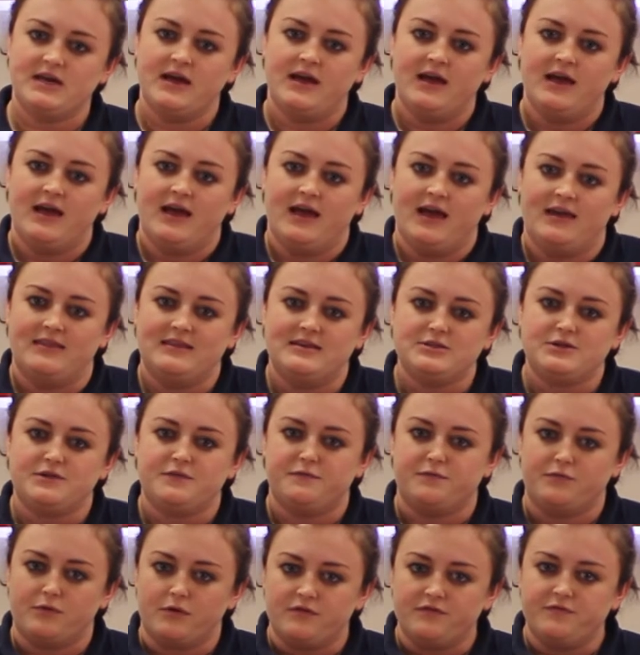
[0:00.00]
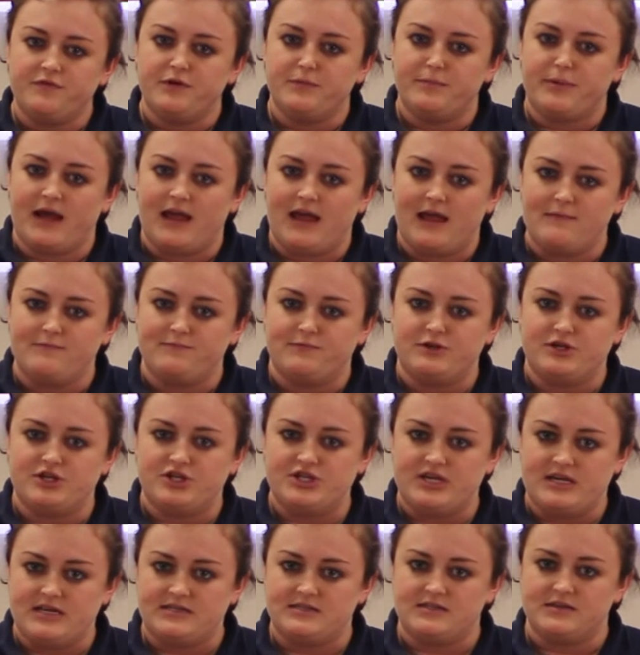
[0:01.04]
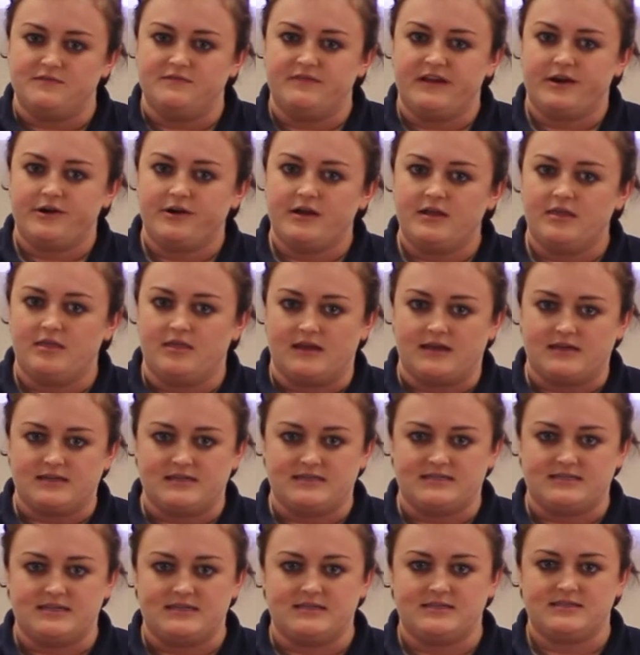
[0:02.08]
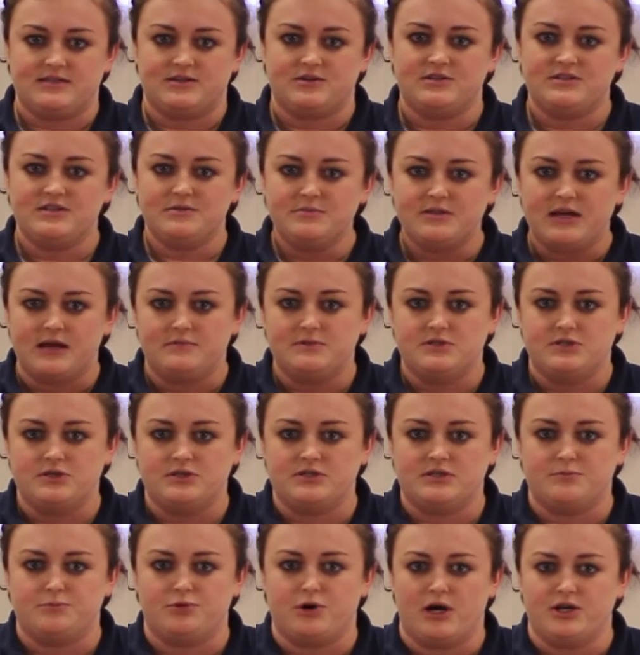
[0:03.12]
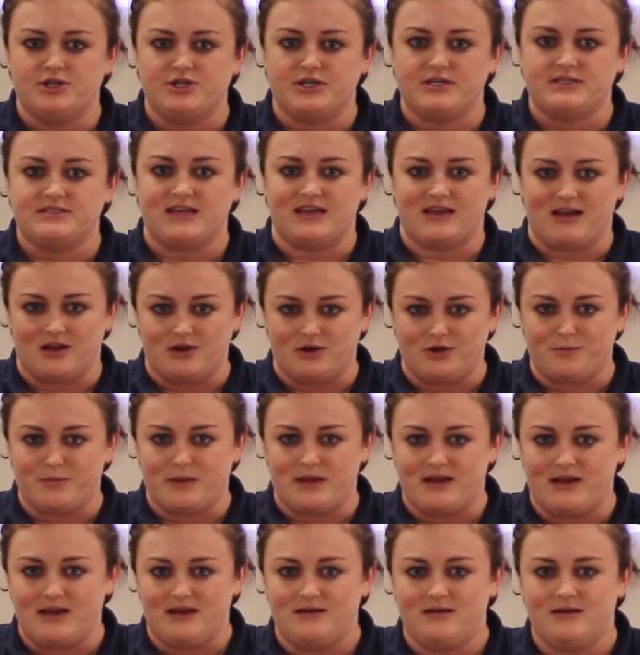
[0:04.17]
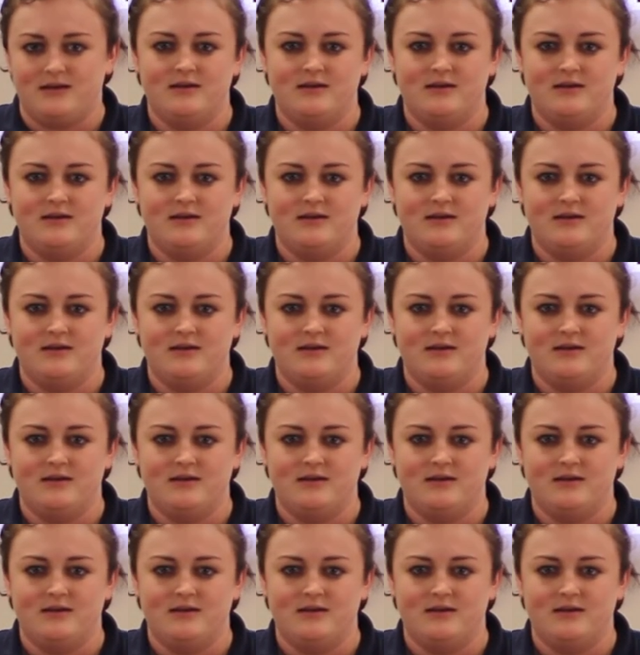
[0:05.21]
and these are 4-foot by 8-foot sheets of varying thicknesses that are sometimes used in projects like underpinning.